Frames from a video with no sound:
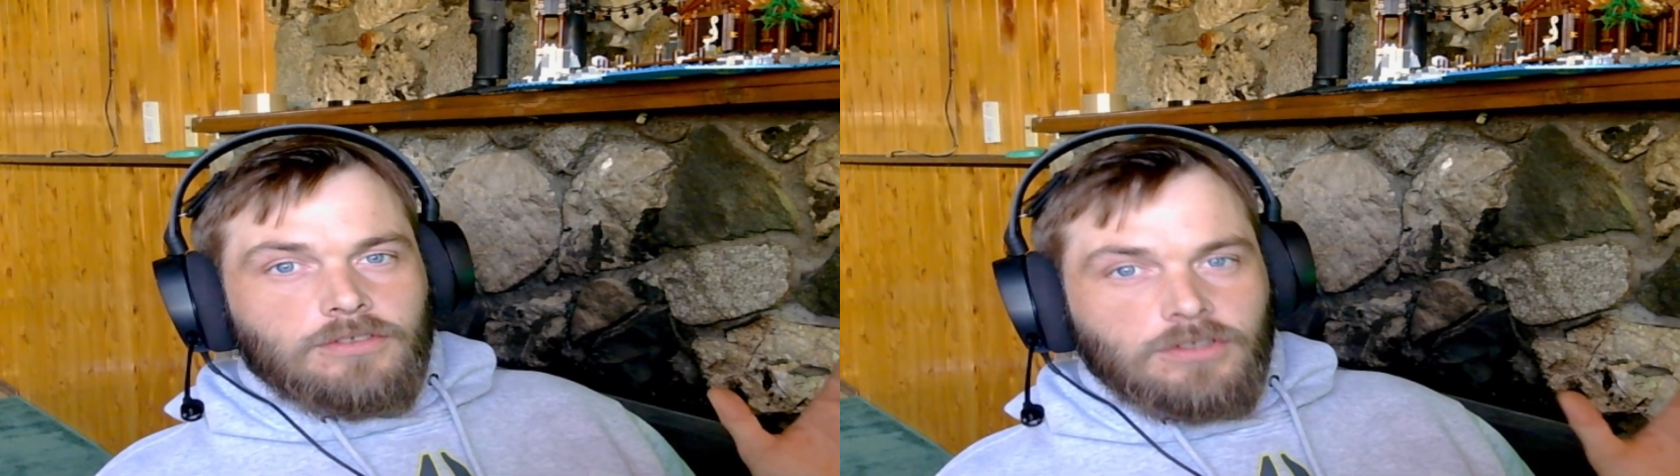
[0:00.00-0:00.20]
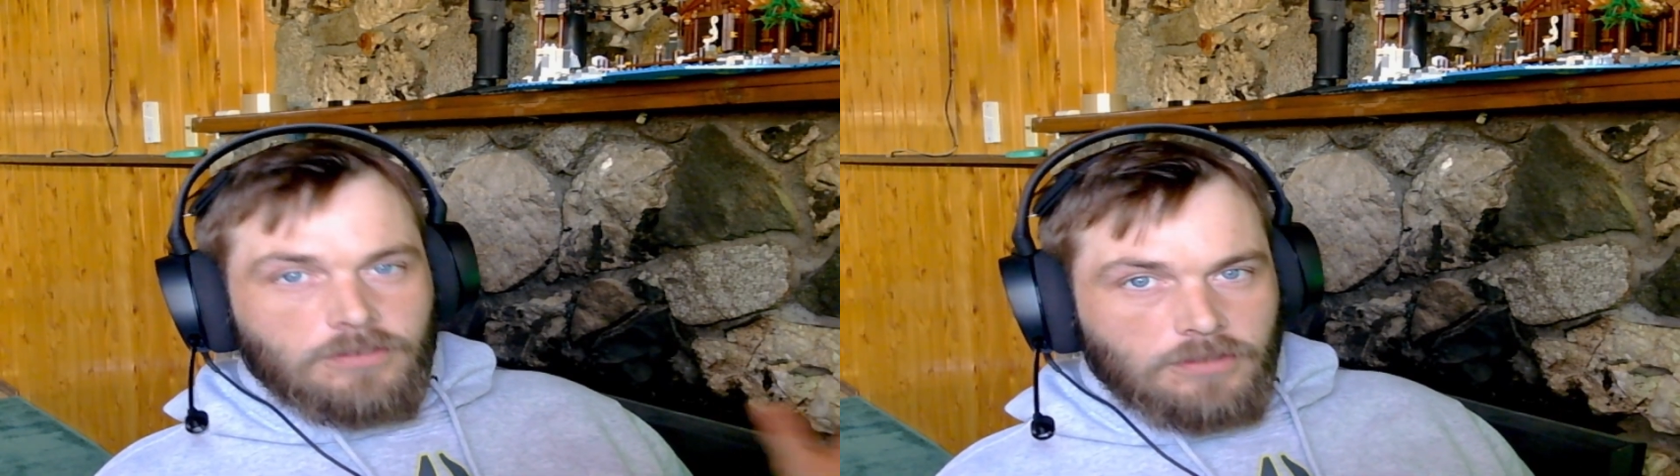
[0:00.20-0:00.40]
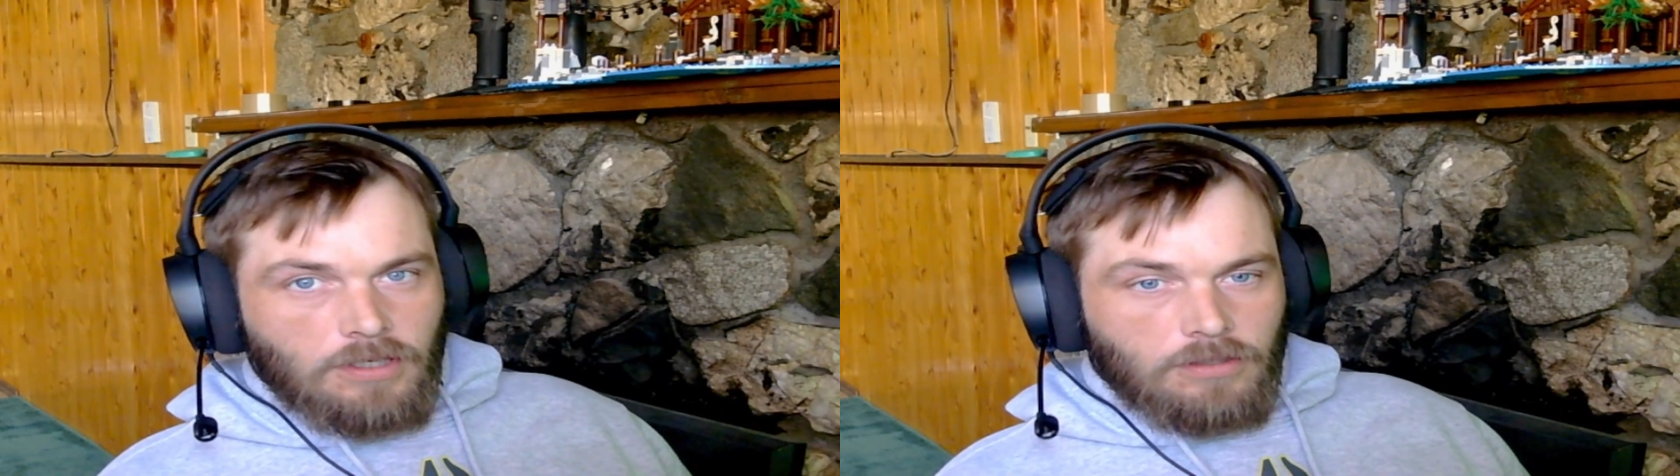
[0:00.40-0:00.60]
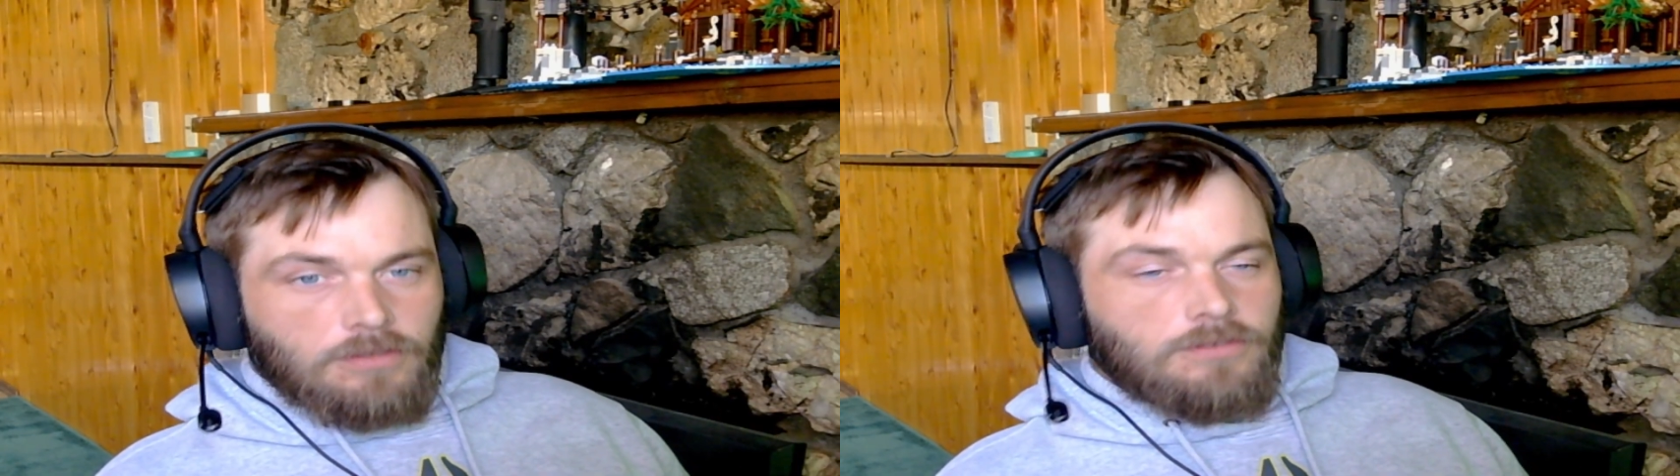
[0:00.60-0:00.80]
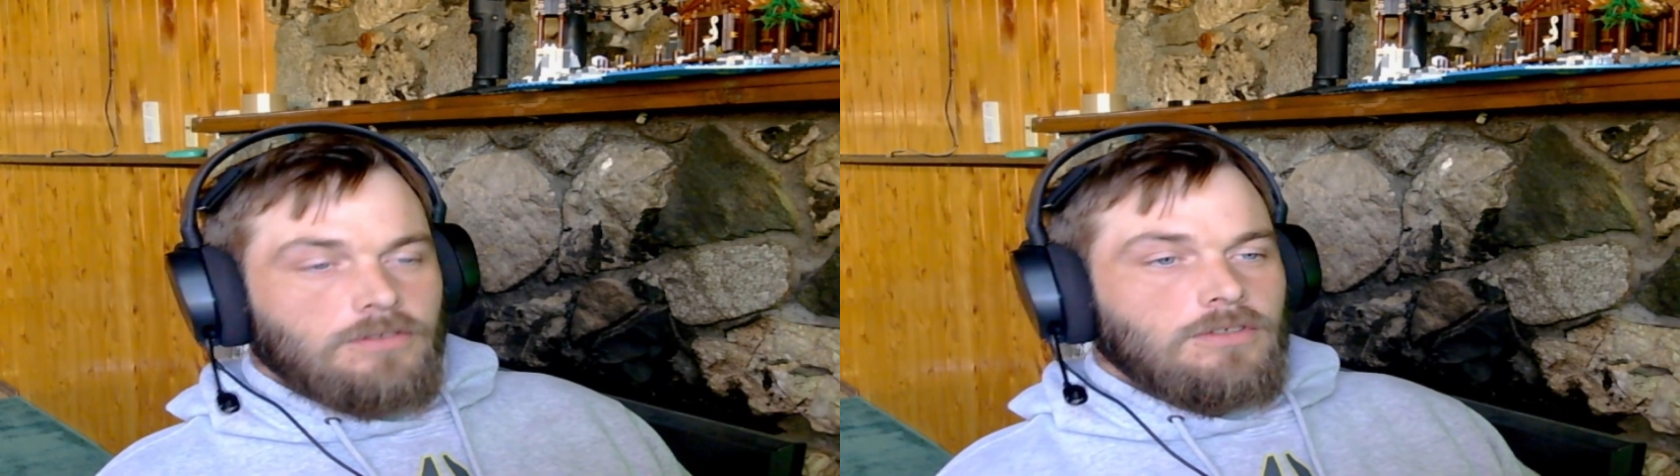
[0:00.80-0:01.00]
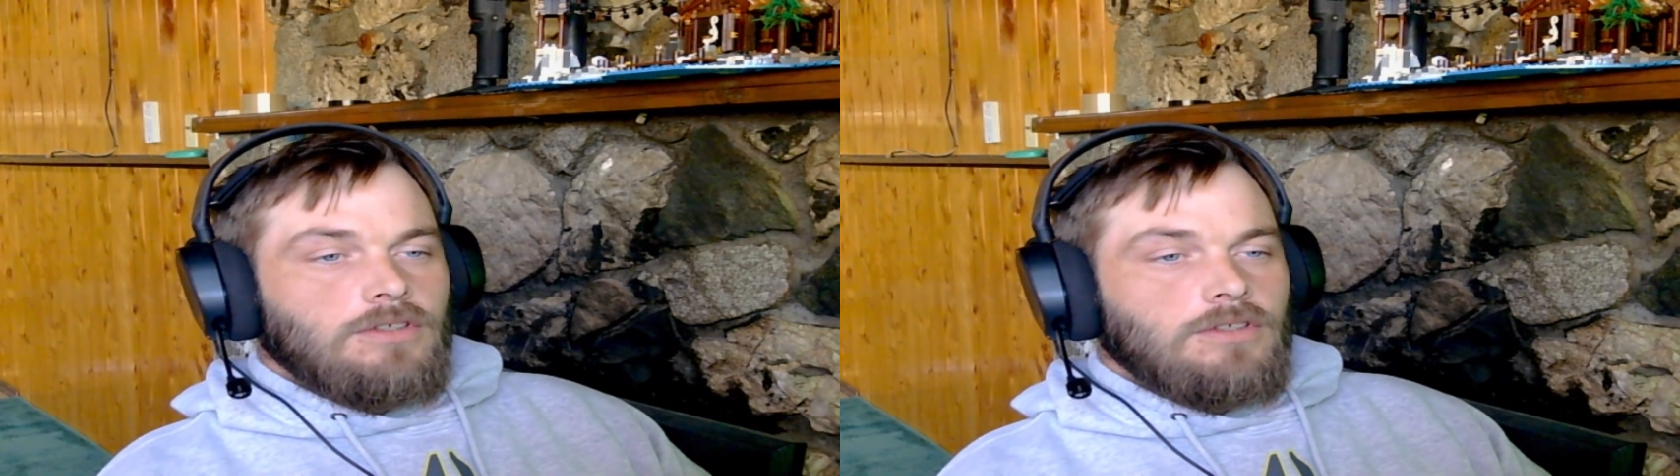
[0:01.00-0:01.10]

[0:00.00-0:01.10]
Just the tariffs.